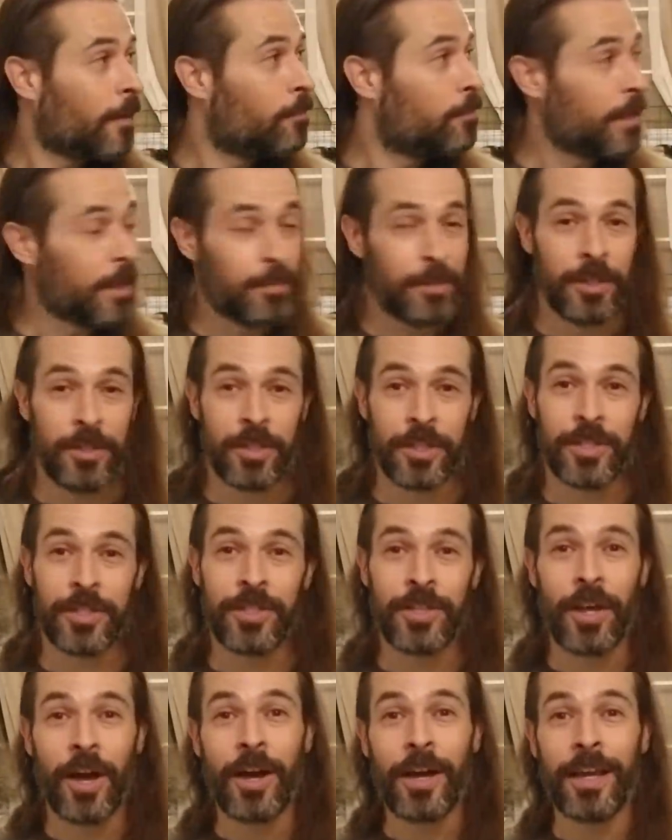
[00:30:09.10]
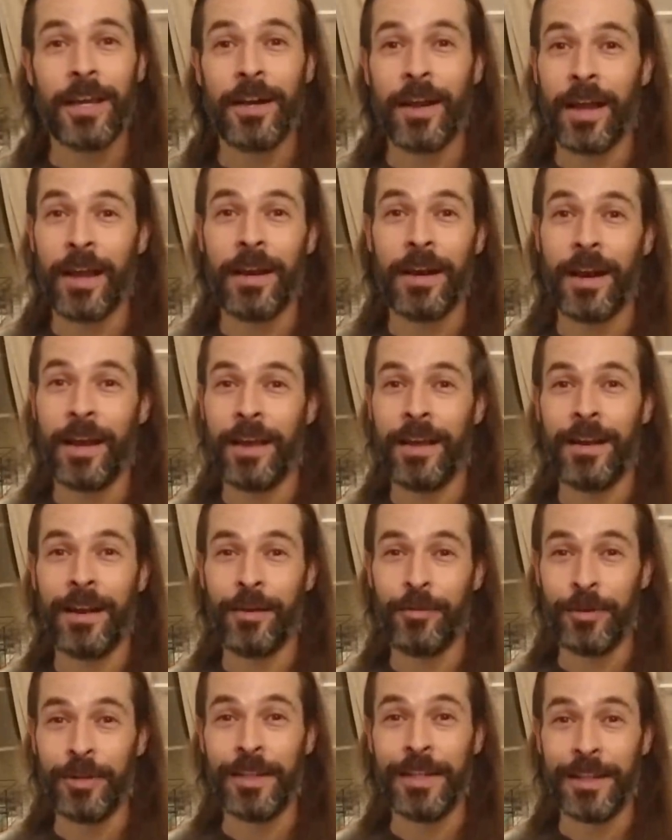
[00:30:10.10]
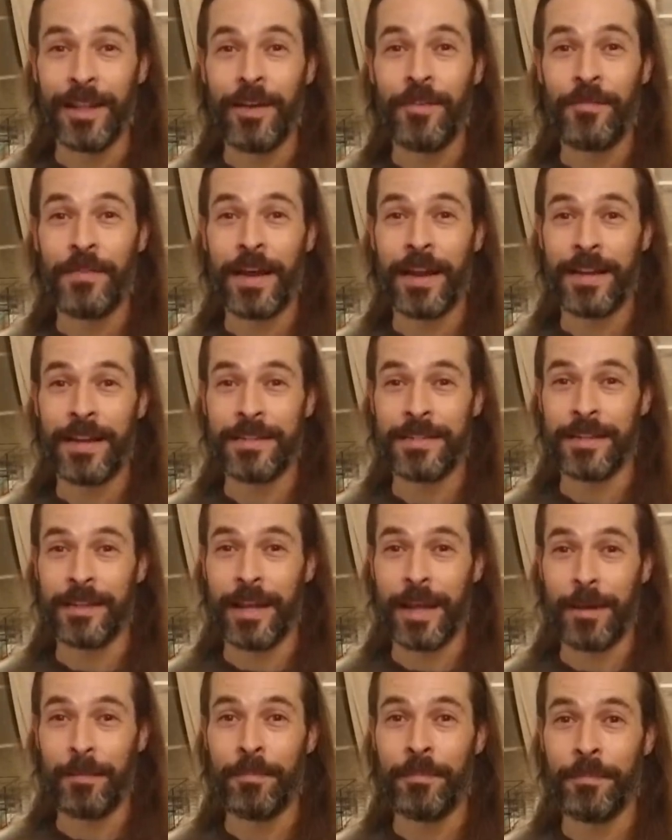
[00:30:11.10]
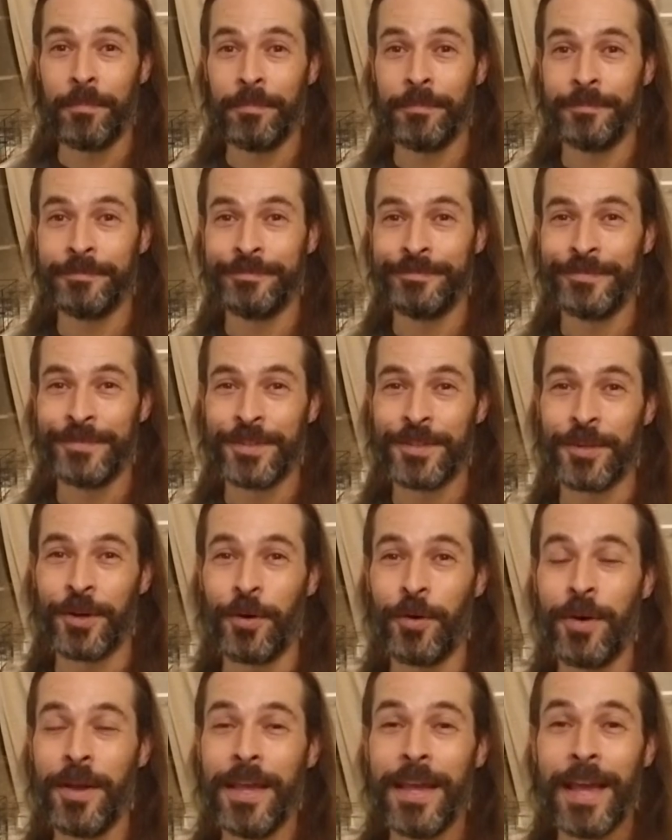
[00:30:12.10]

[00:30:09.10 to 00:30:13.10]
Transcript: BB just stuck, and I really love that as a name. So